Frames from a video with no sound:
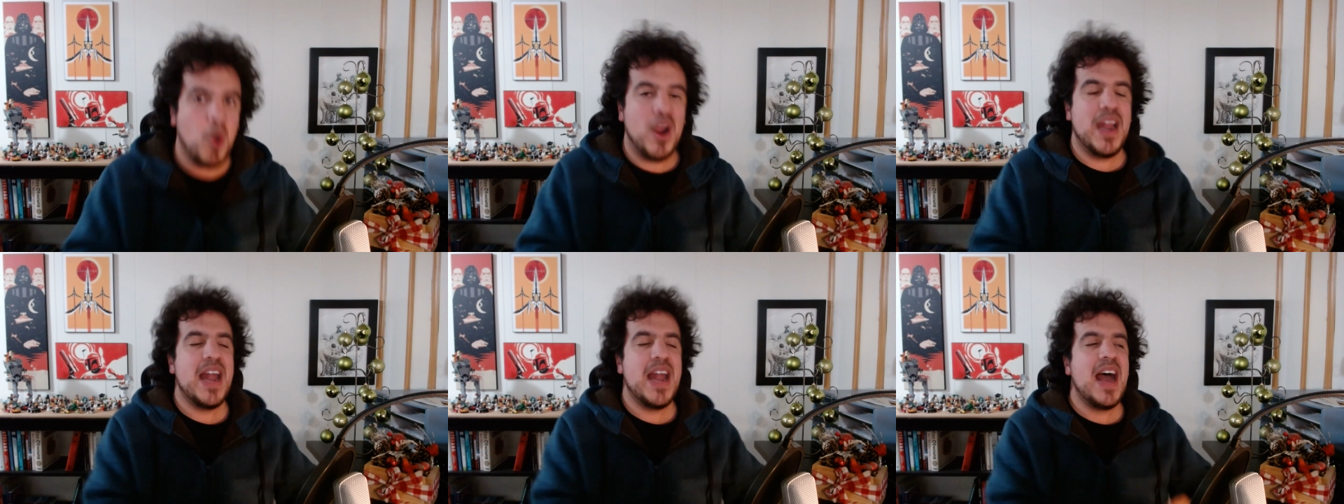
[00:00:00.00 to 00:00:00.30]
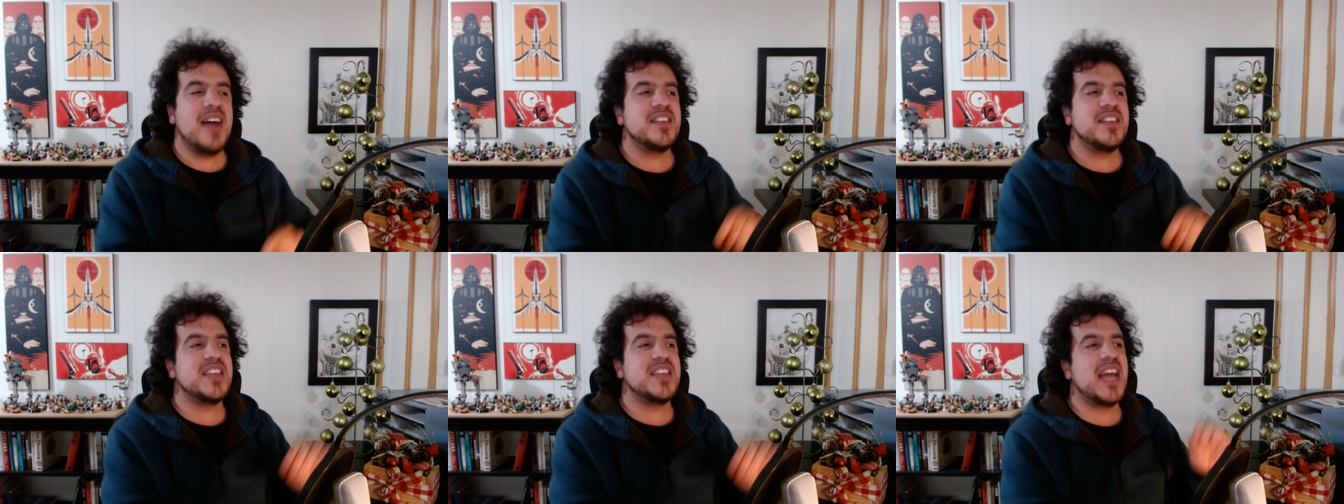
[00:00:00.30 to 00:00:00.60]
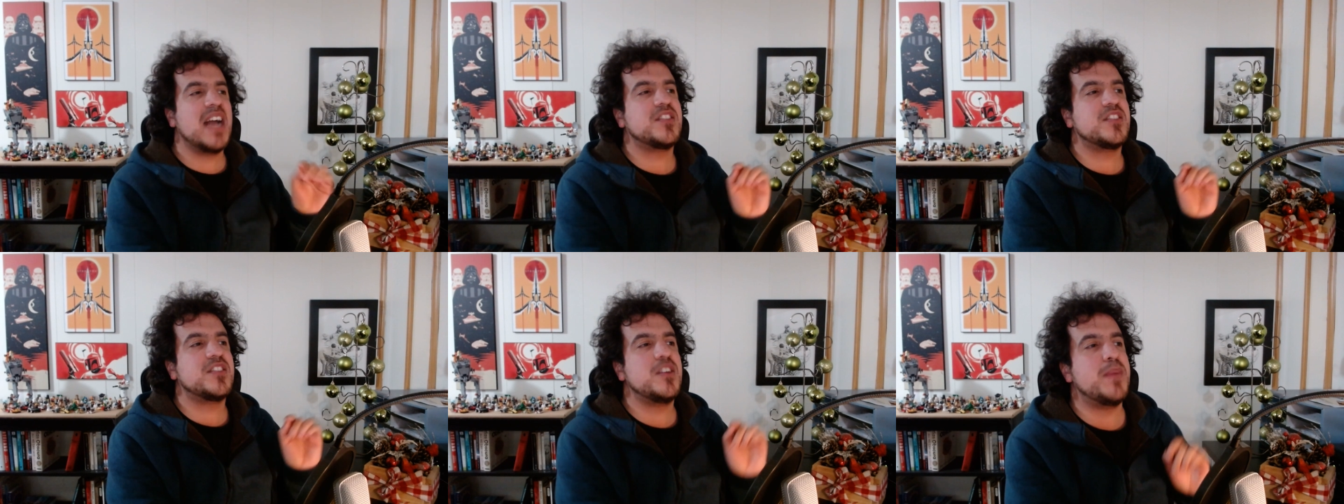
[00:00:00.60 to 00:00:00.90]
It hasn't
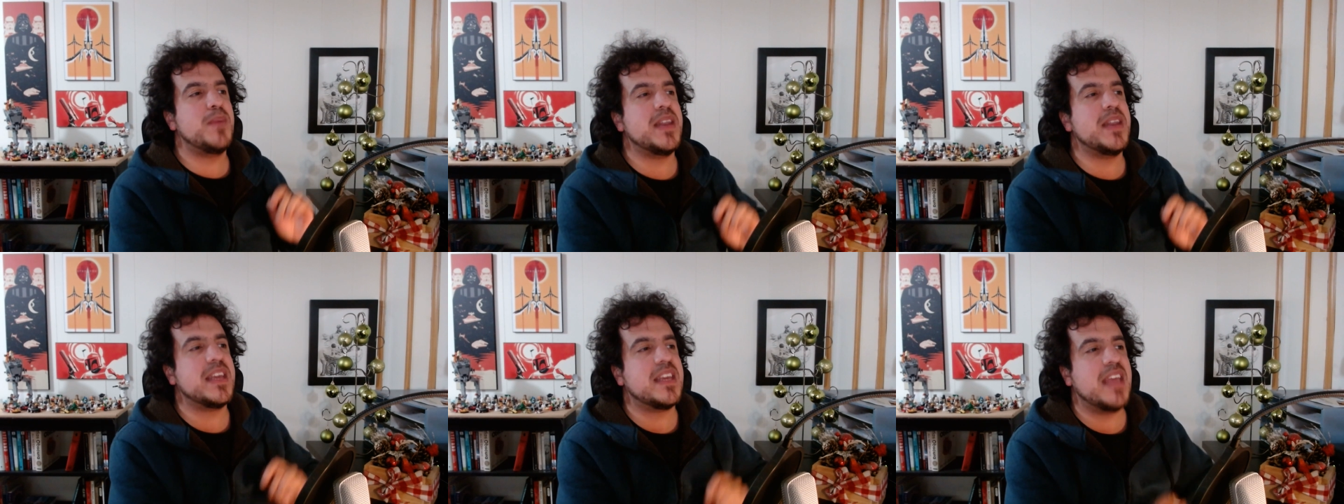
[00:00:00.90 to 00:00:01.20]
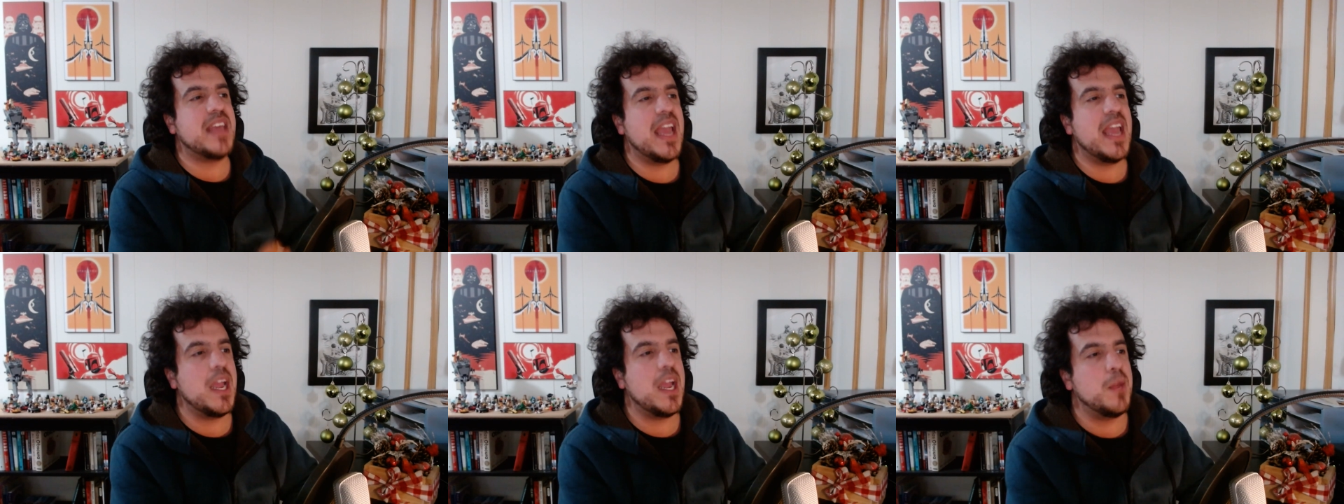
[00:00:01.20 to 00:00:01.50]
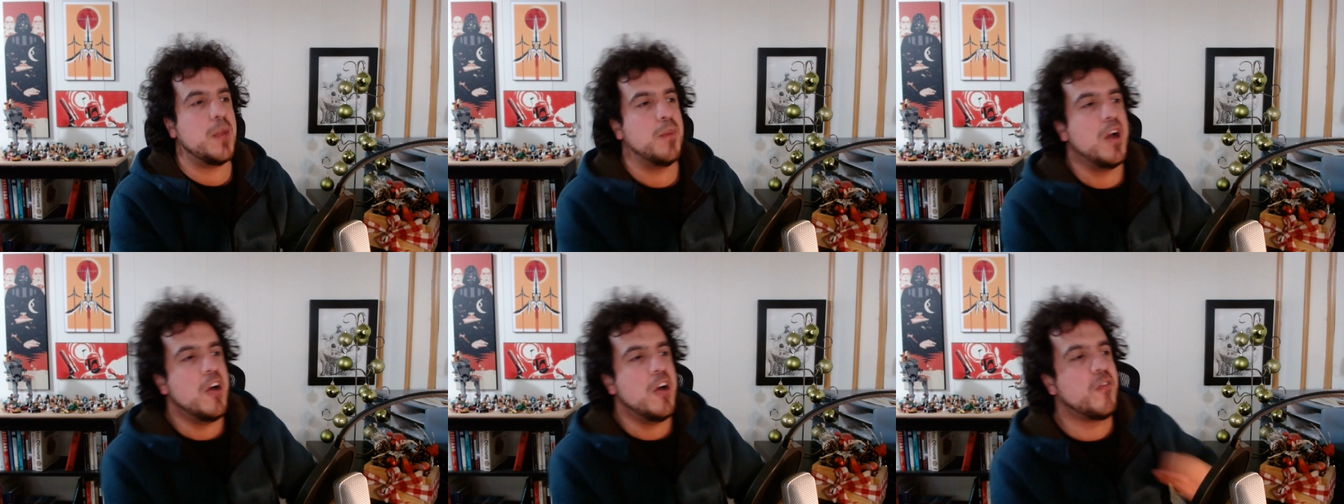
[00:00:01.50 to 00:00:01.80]
actually been a game
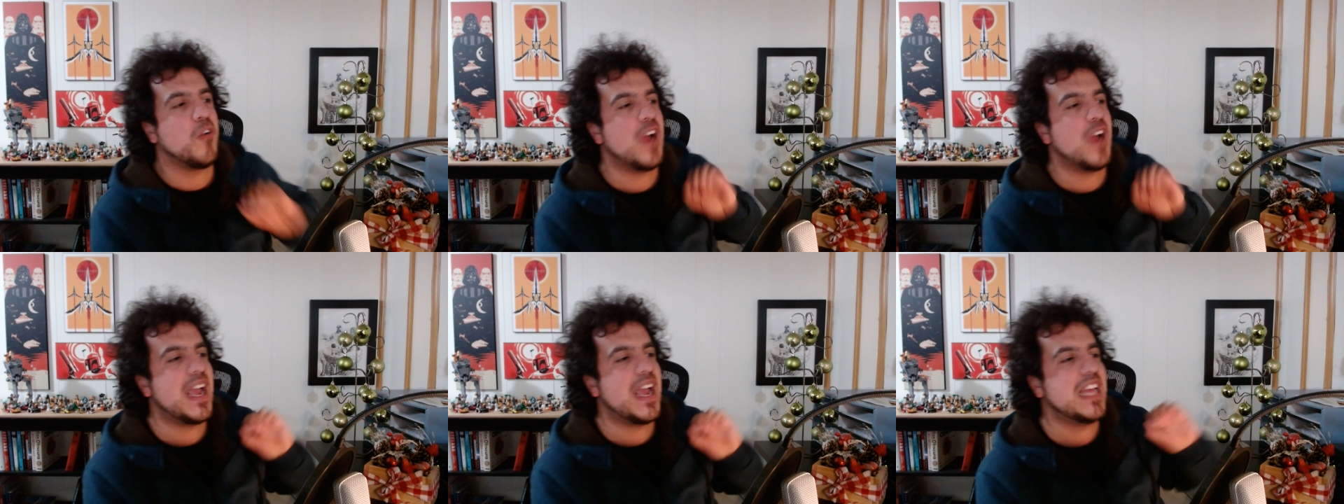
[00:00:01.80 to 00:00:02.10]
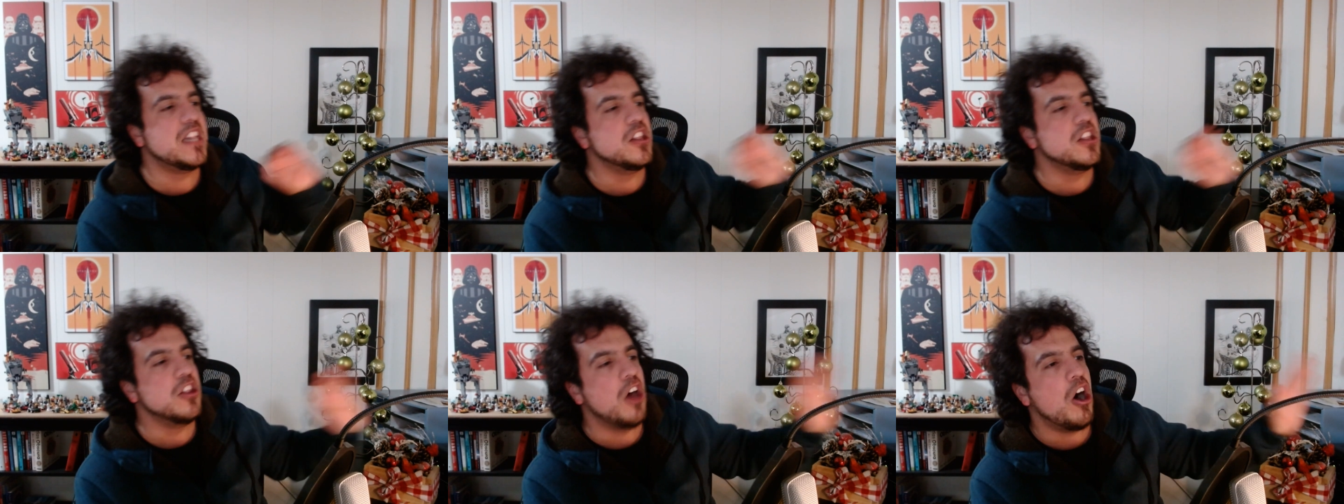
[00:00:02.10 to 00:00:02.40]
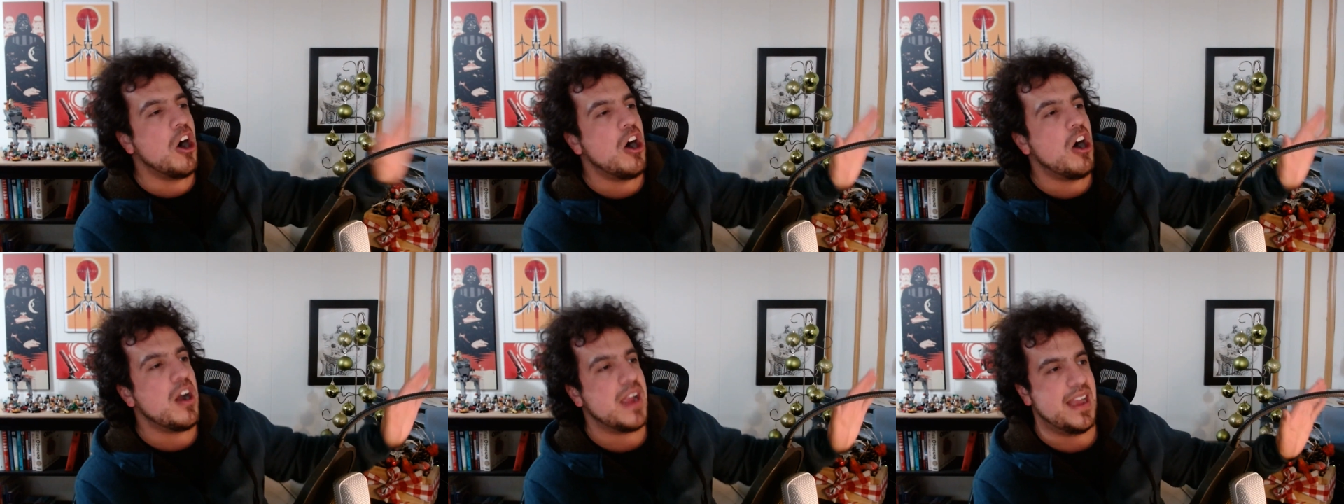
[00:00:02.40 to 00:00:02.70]
for a
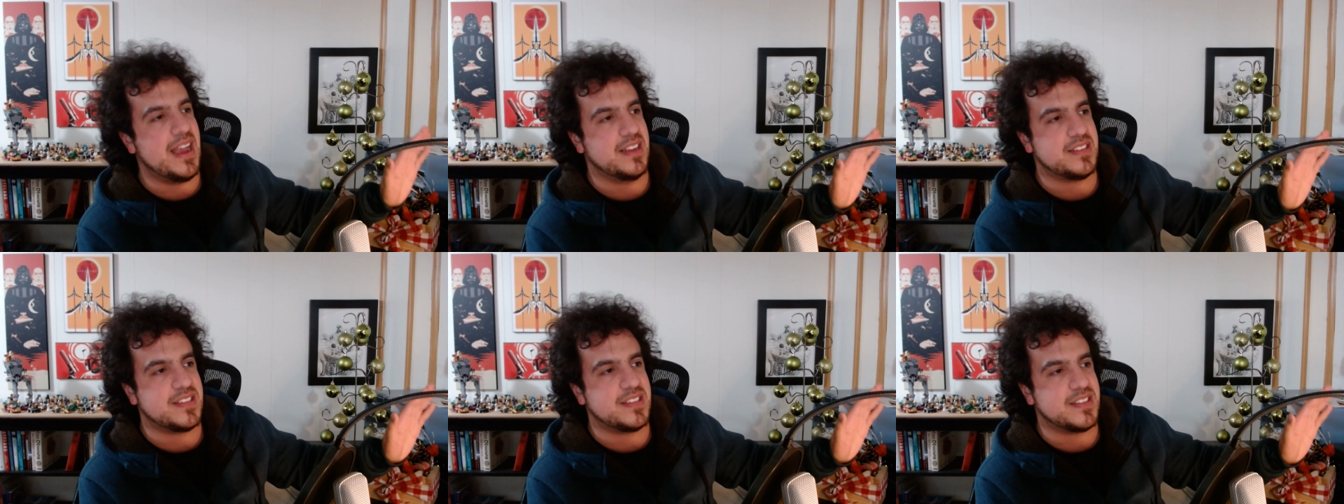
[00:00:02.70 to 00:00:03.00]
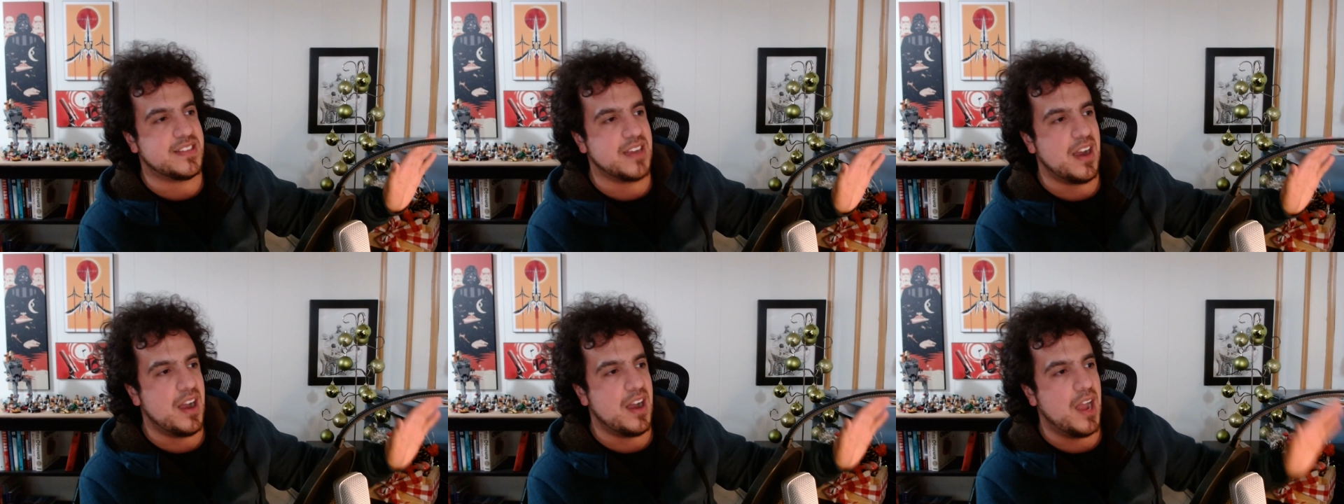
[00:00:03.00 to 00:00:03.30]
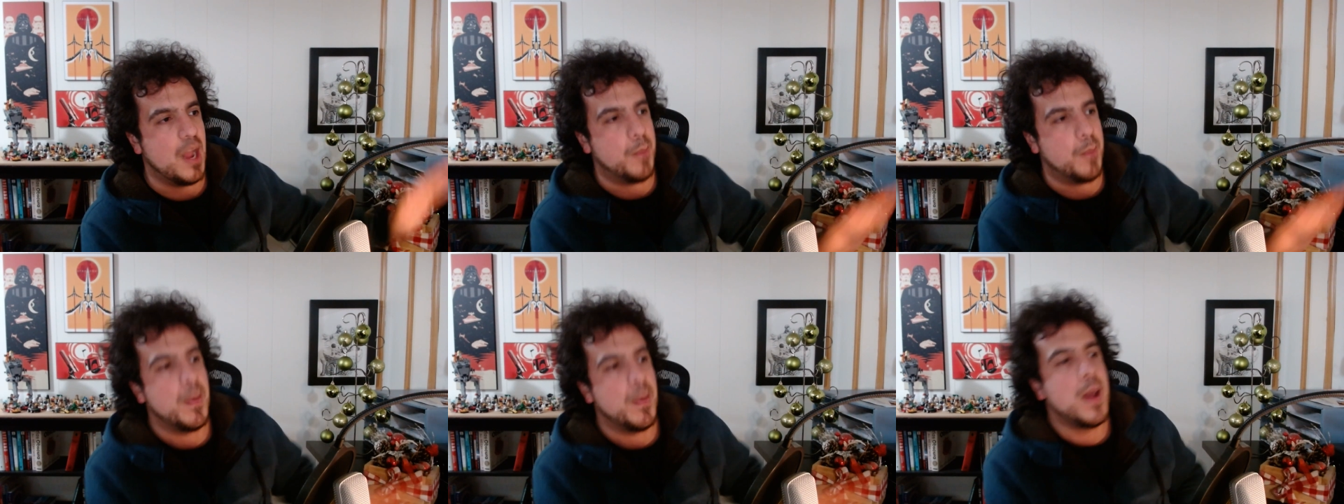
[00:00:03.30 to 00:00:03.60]
long ass
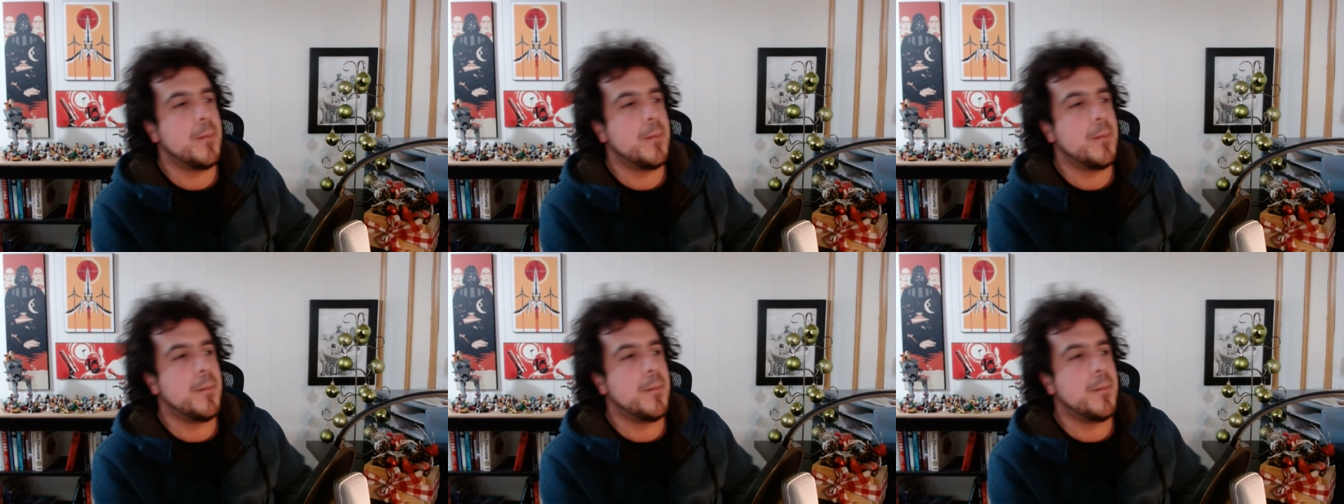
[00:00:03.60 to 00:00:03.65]
time,